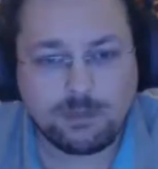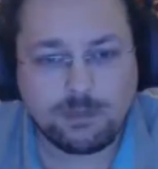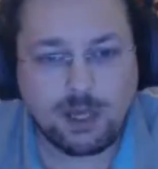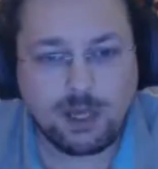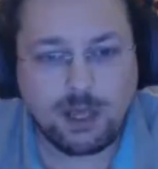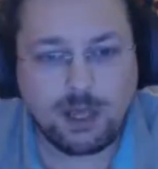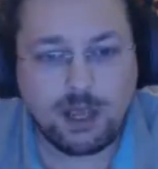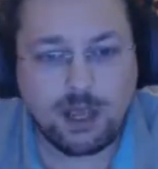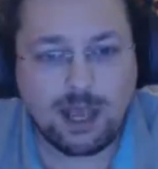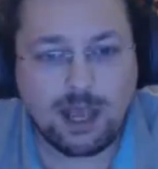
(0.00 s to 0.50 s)

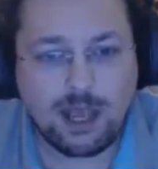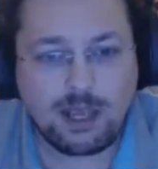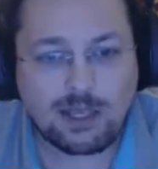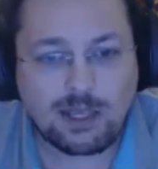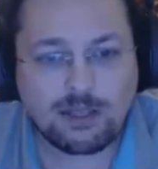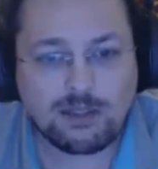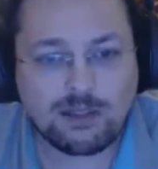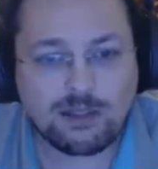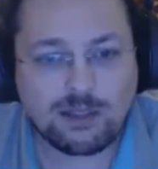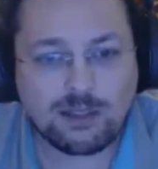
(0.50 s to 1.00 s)

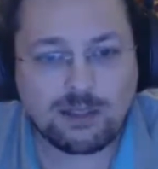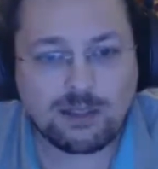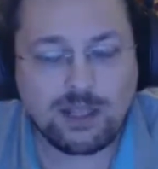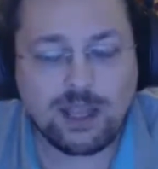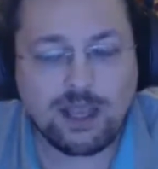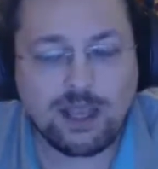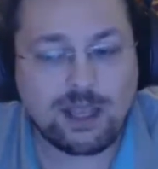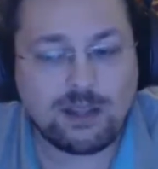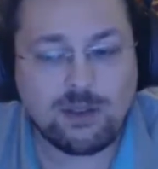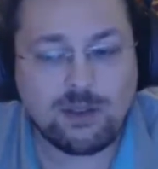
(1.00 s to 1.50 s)
And
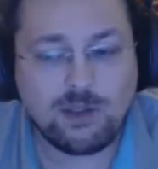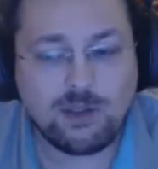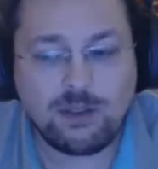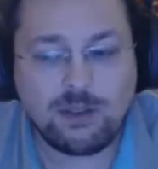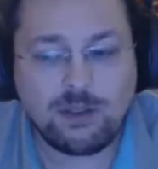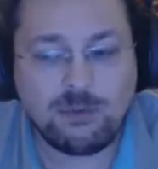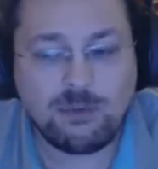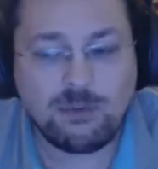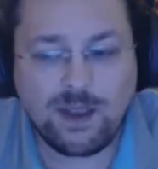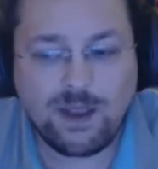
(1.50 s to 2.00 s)

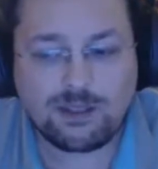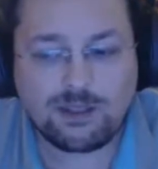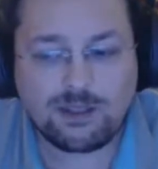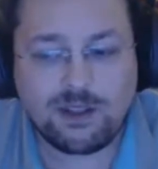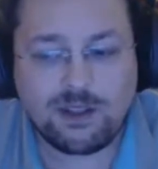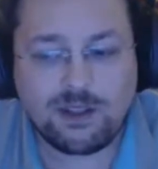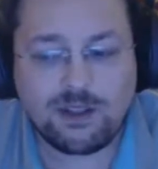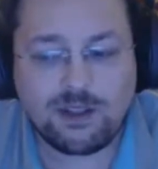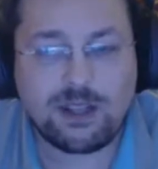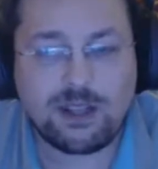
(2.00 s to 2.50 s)
the fact
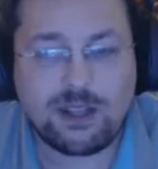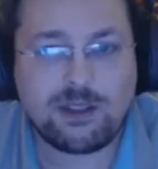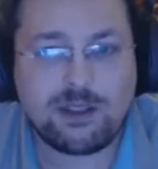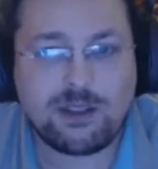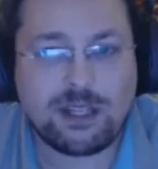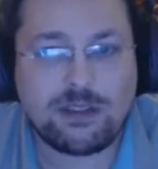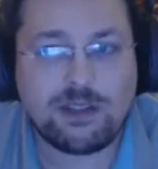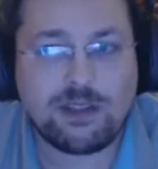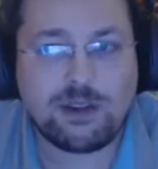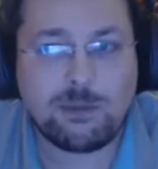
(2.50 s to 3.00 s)
that
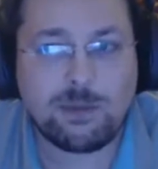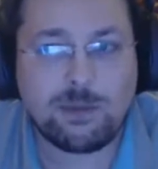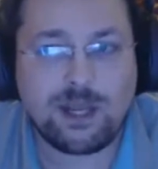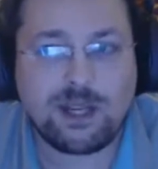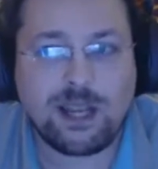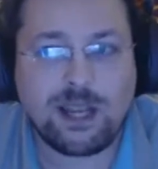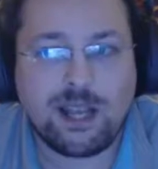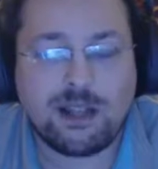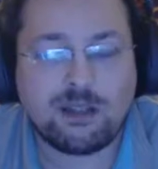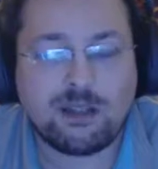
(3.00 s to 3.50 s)
they're
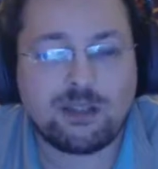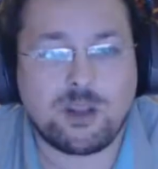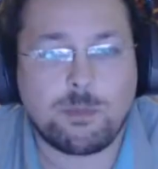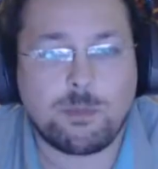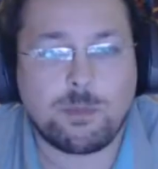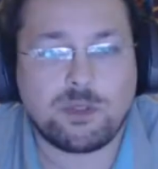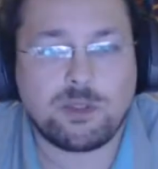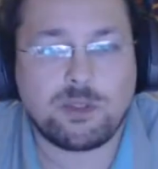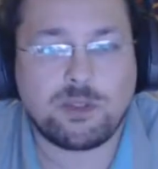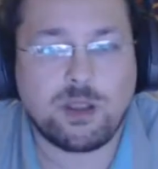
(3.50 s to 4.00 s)
being held
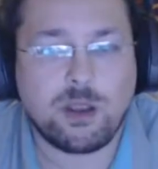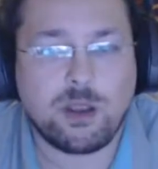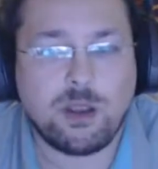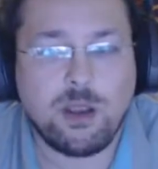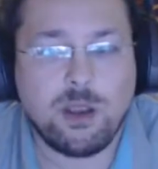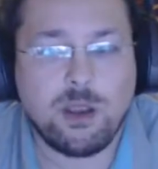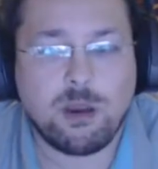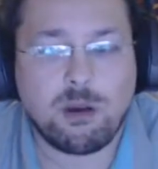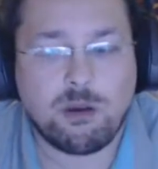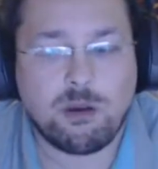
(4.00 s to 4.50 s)
up as
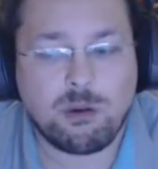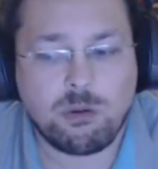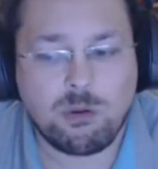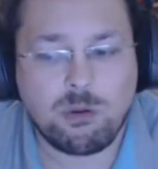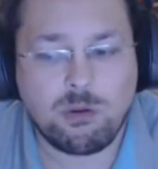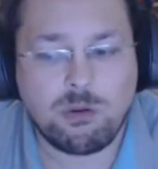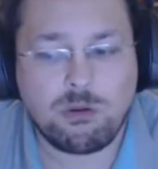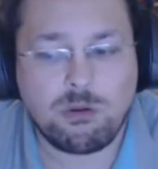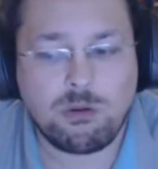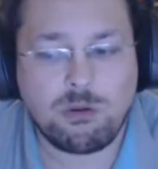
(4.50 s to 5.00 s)

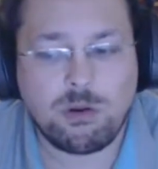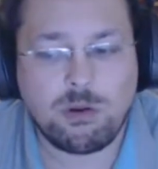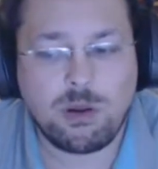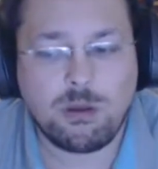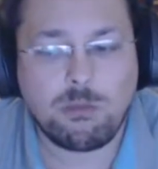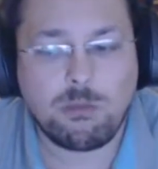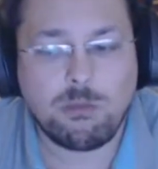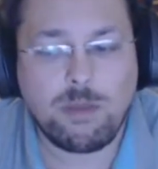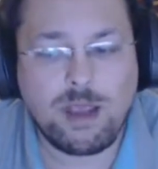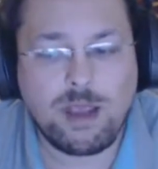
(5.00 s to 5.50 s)

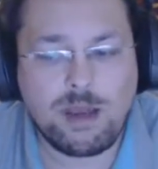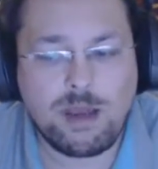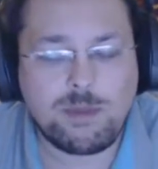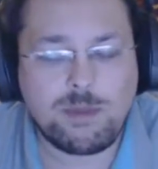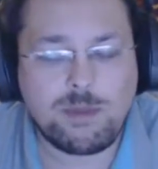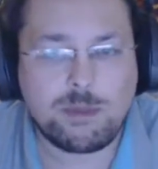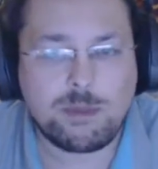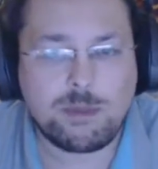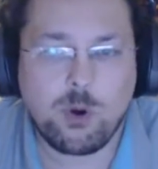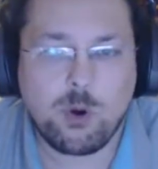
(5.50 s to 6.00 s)

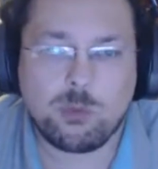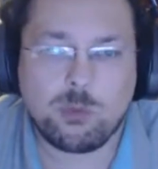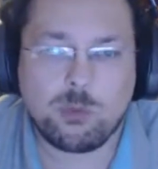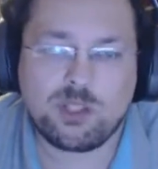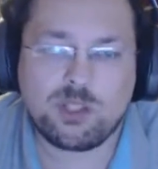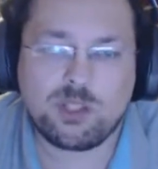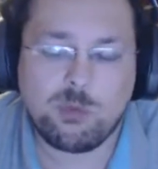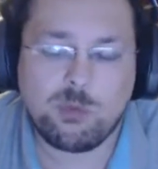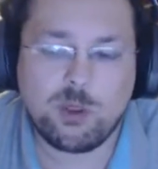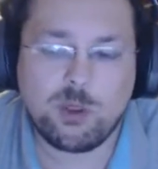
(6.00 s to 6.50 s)
we
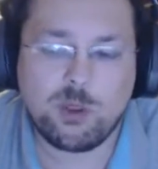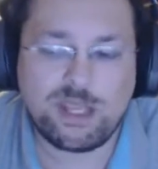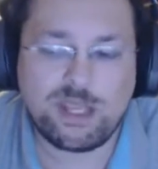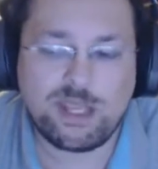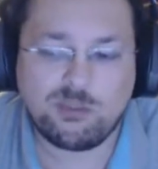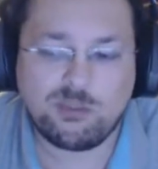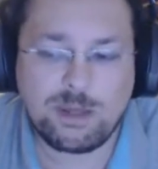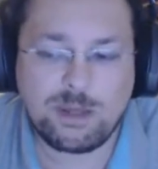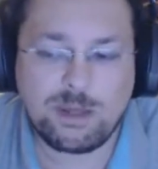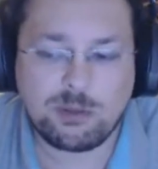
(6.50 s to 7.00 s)
don't want
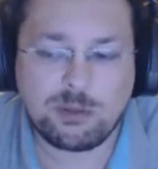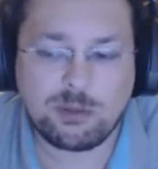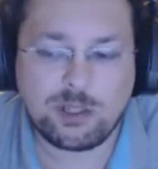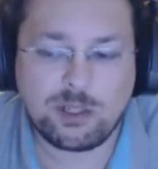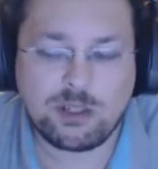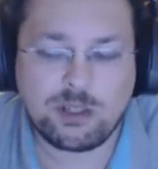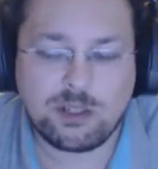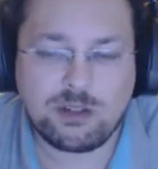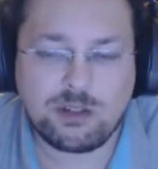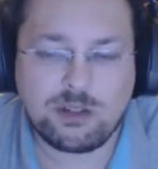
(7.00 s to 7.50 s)
these people in
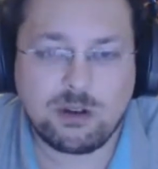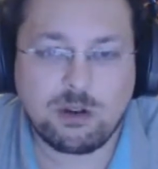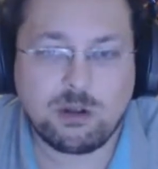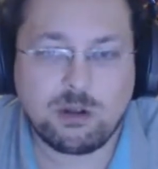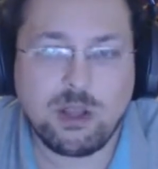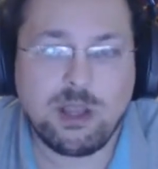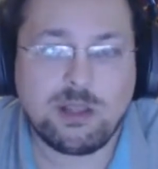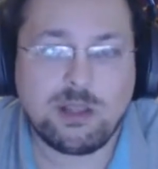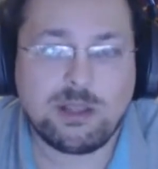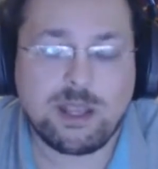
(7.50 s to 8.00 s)

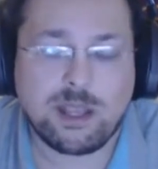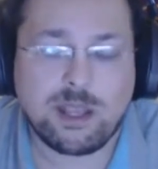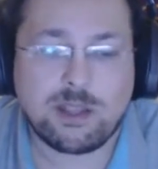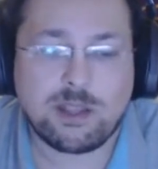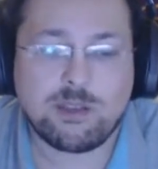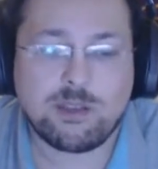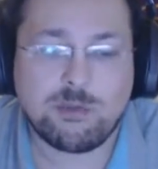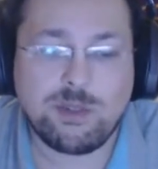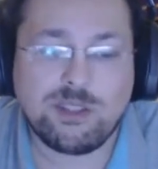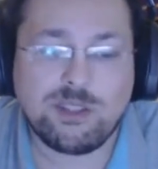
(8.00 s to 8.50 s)
control.
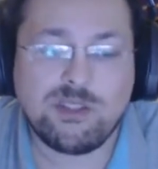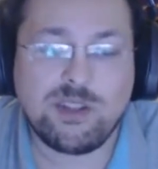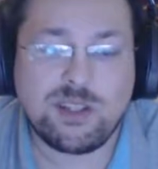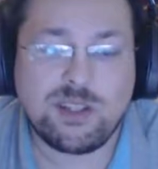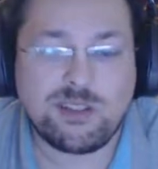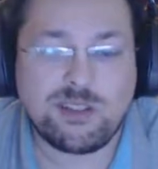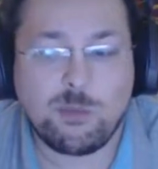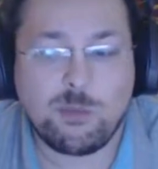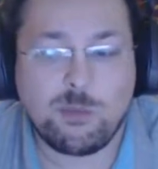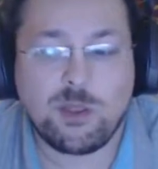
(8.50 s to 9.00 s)
Yeah, the reason
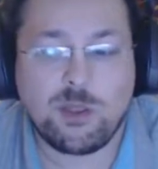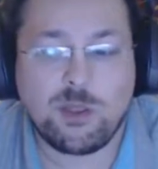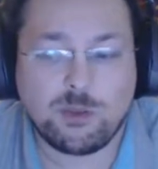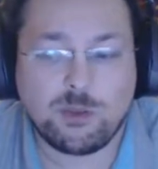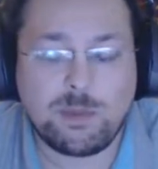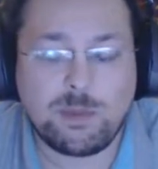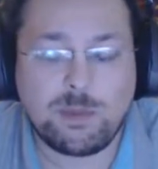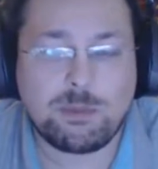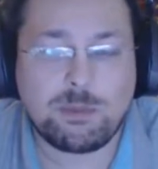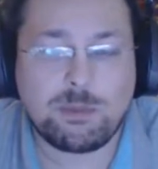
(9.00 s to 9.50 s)
they don't want
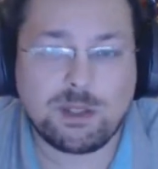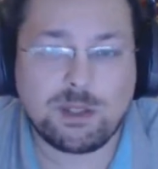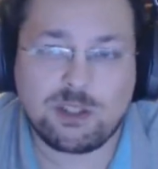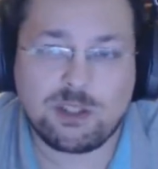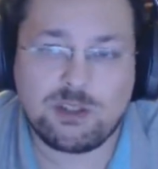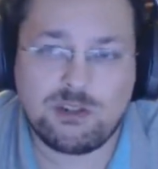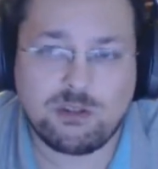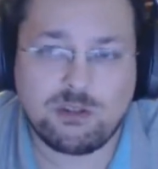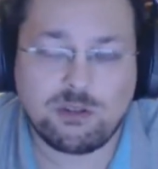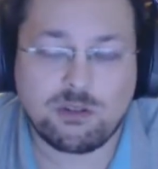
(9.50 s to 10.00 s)
those people in
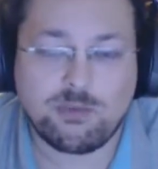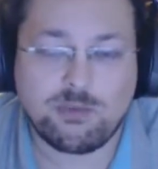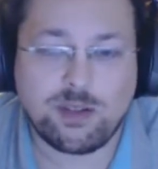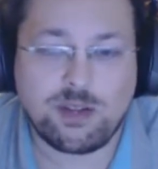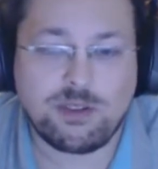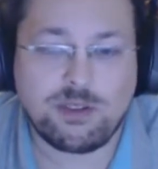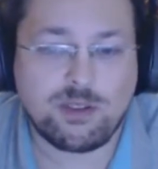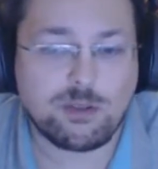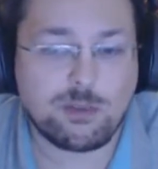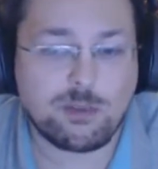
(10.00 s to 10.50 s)
control of
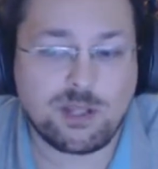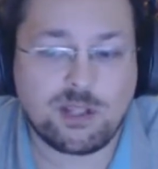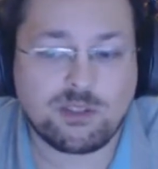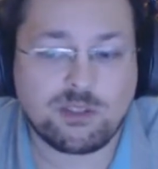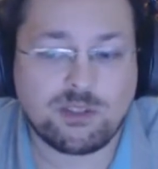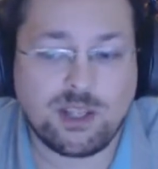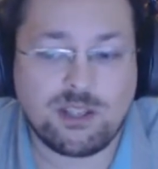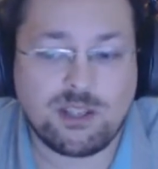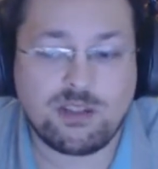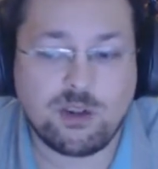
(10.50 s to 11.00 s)
anything
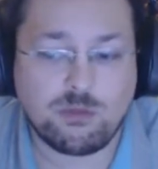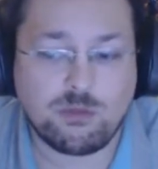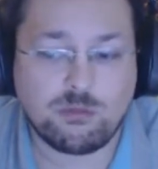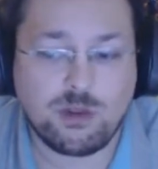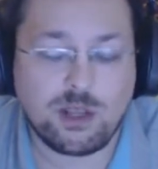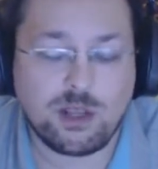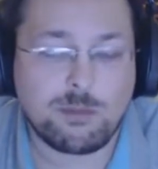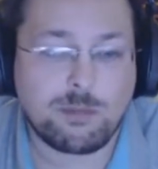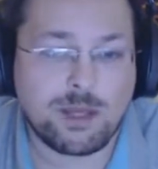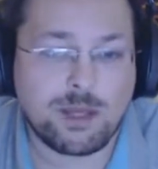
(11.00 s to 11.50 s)
because they don't
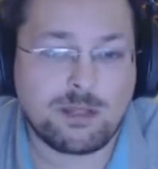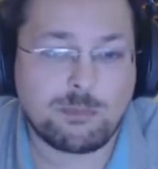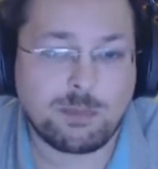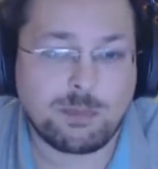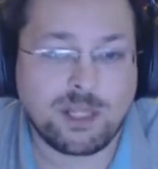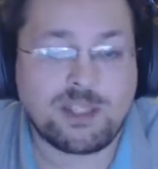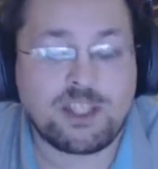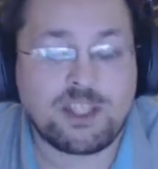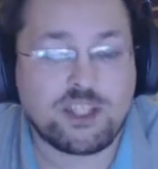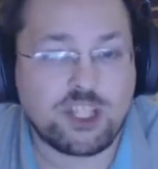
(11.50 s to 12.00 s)
write big
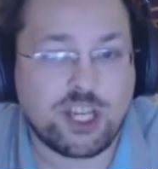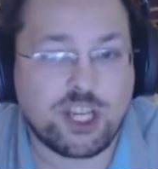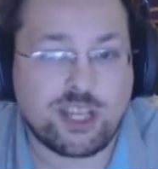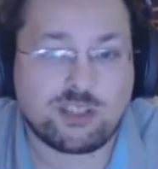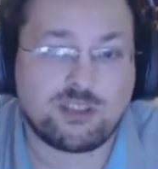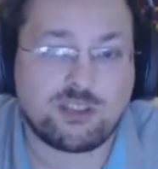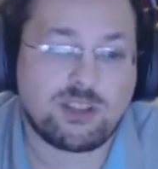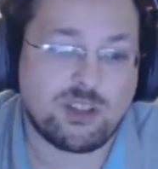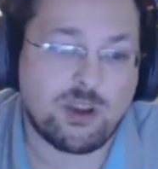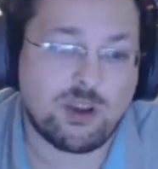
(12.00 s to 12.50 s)
bloody
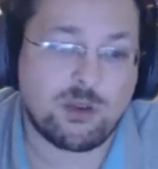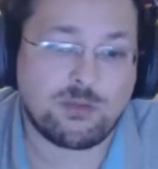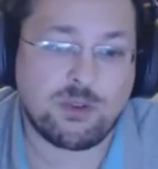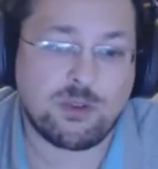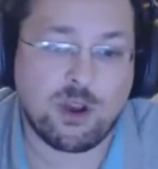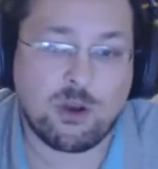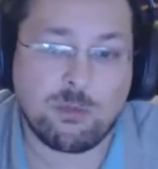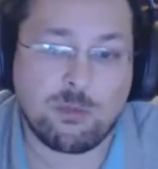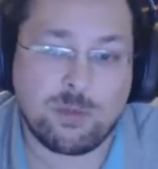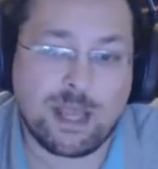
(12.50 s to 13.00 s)
checks to
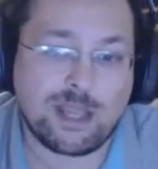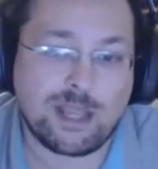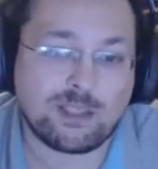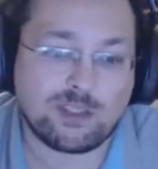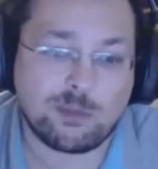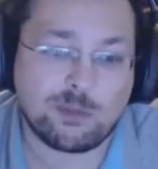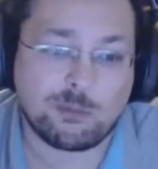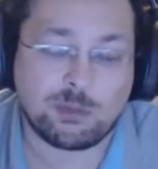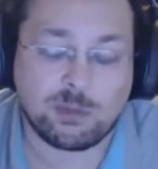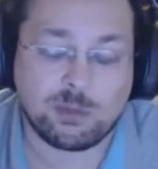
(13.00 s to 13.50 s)
Ofcom
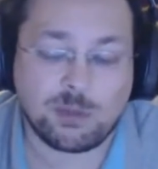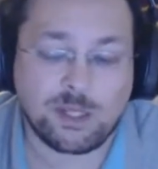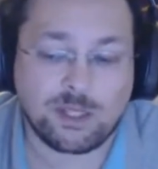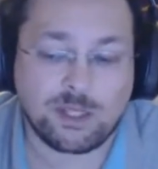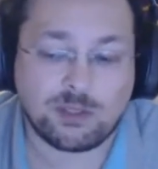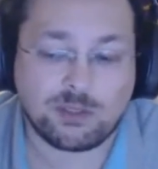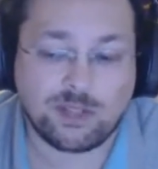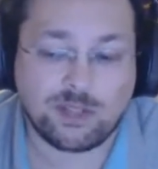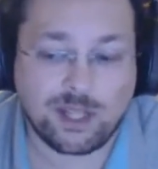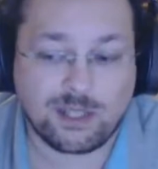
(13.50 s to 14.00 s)

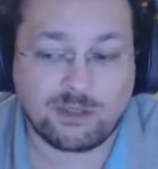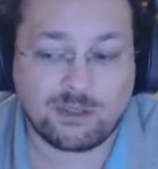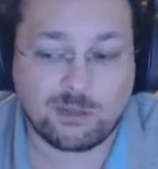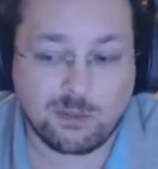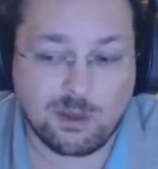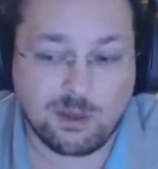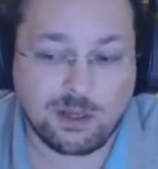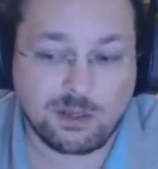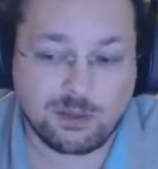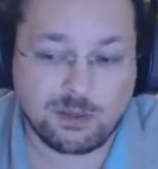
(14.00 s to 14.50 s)
ex-employees. That's
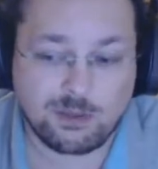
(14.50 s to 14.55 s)
why.